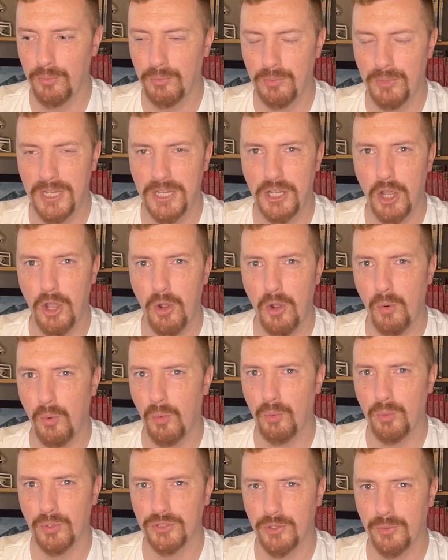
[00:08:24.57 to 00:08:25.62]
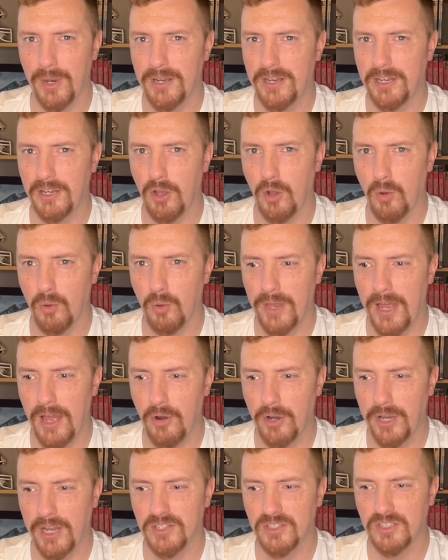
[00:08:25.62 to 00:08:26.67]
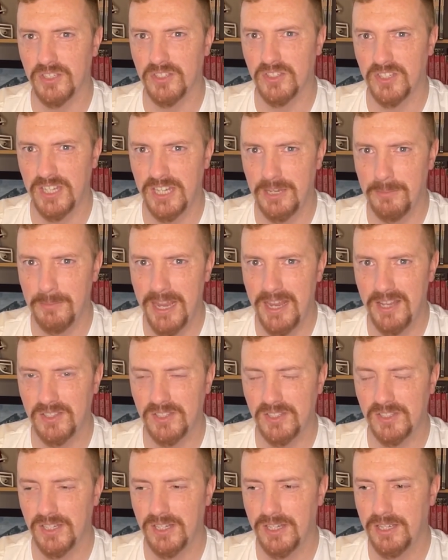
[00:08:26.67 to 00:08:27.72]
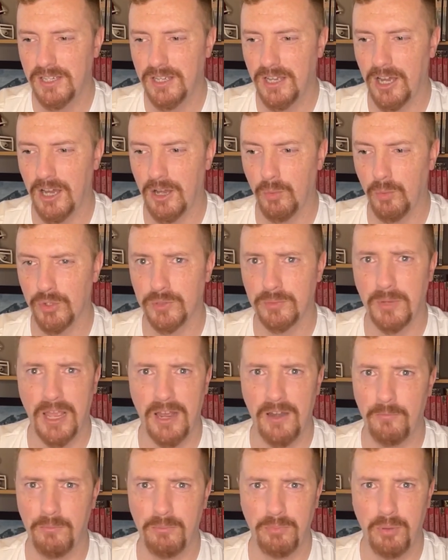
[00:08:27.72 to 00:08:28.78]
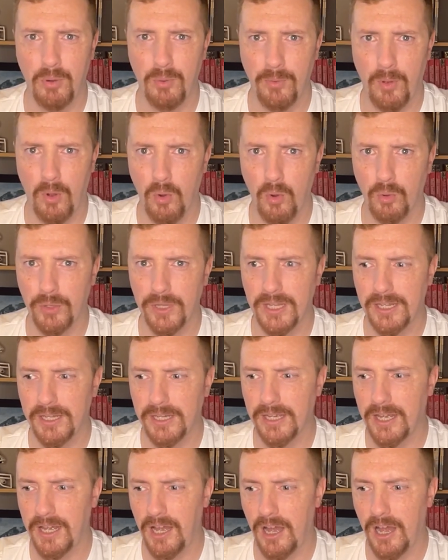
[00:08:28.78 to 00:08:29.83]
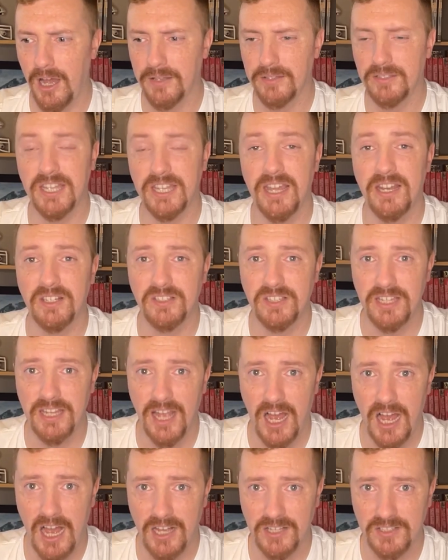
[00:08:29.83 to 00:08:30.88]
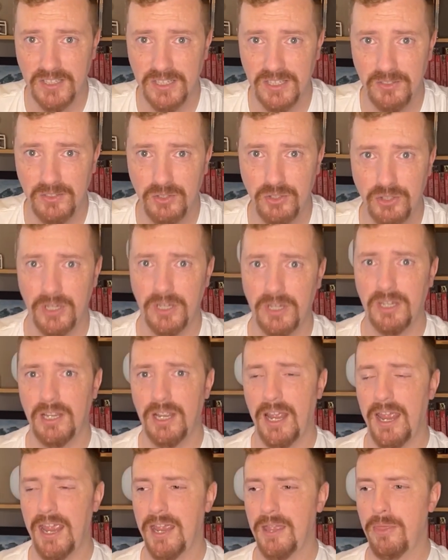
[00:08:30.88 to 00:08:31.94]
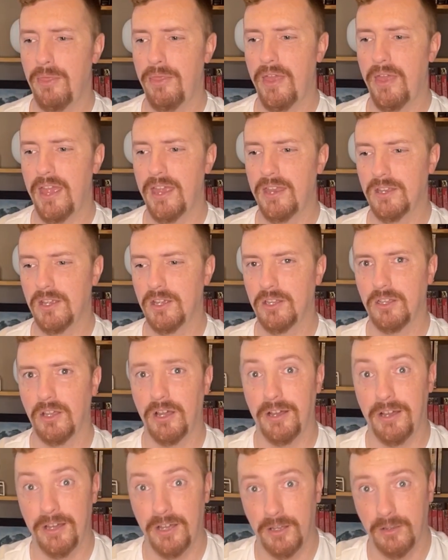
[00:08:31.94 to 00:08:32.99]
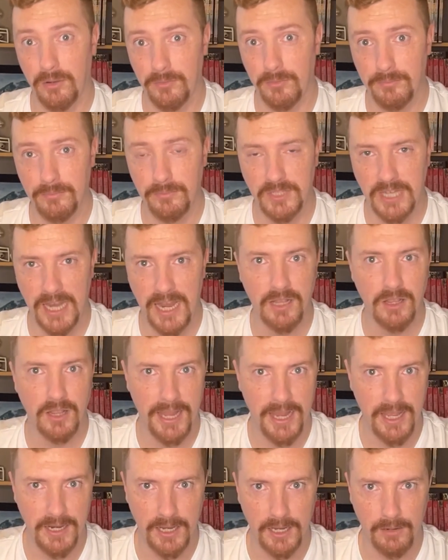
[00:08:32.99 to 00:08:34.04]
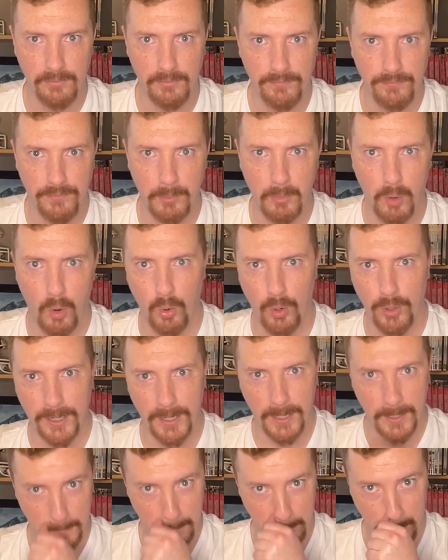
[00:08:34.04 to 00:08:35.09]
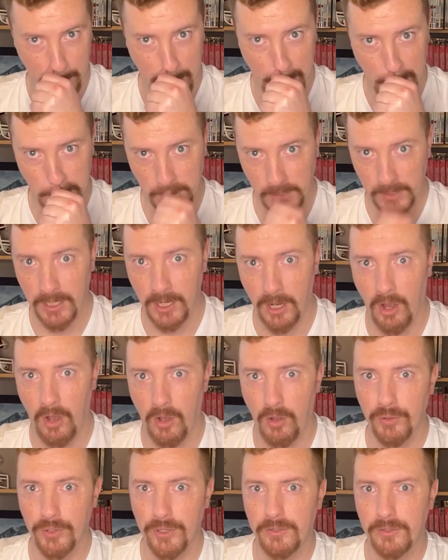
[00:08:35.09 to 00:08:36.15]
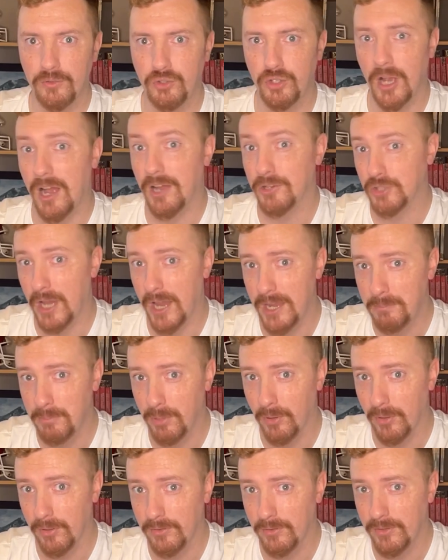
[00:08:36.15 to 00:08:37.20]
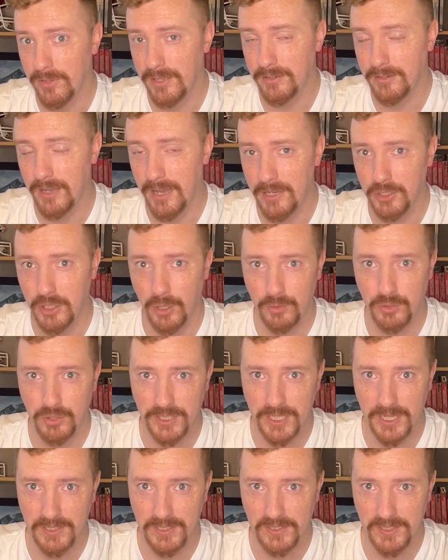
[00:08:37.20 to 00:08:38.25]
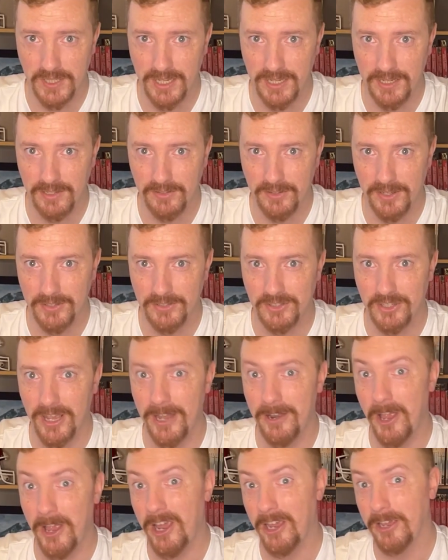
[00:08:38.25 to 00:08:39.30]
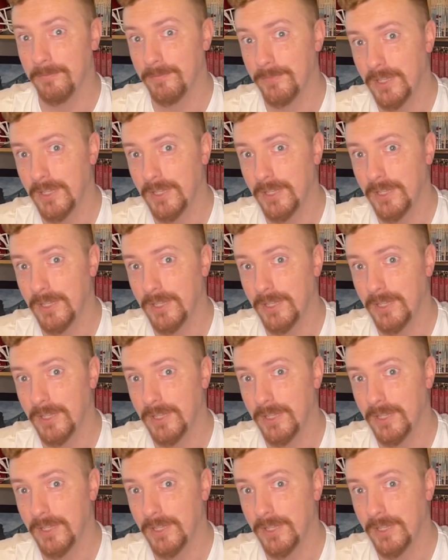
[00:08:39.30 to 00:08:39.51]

Nico was threatening to hold out against his teammates, was kind of holding Tennessee hostage. And then Dan Lanning from Oregon actually called Josh Heupel, head coach of Tennessee, and said, hey,